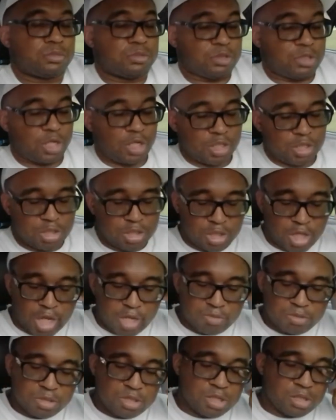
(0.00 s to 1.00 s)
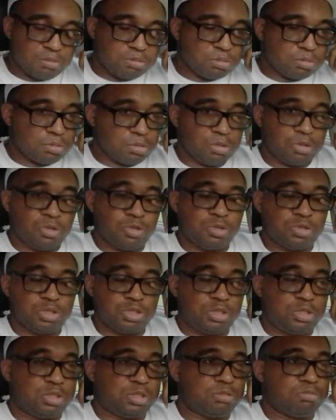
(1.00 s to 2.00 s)
change the game stuff, or
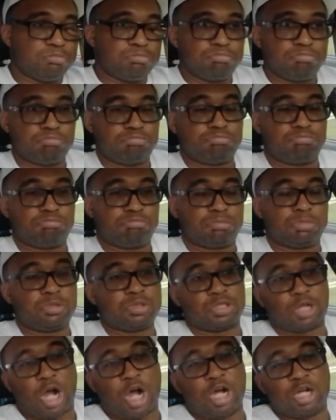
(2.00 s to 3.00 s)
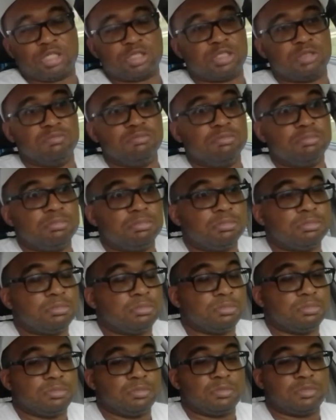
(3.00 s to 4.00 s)
just toss them
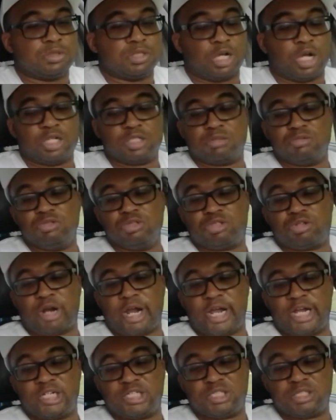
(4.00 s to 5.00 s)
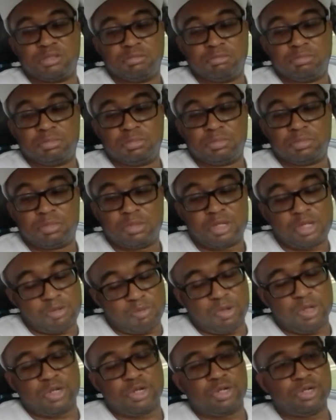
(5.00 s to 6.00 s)
toss them in the trash, and
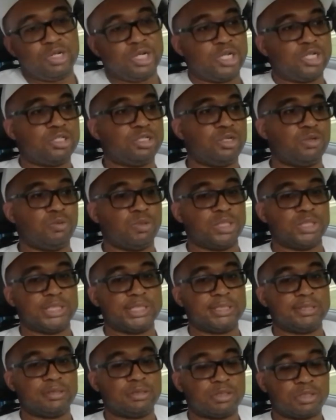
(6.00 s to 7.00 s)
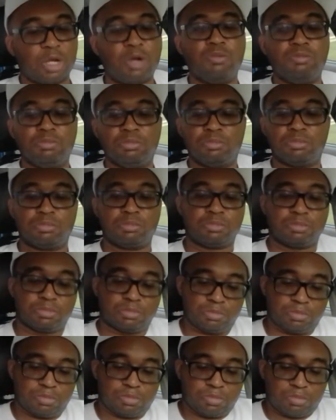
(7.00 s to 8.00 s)
we'll go get a new one. So
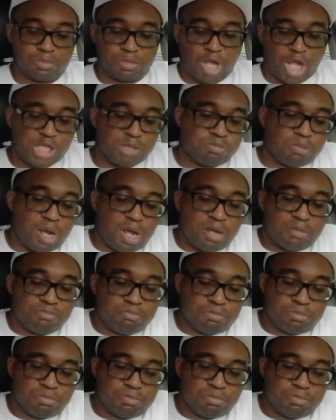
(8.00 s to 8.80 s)
that's my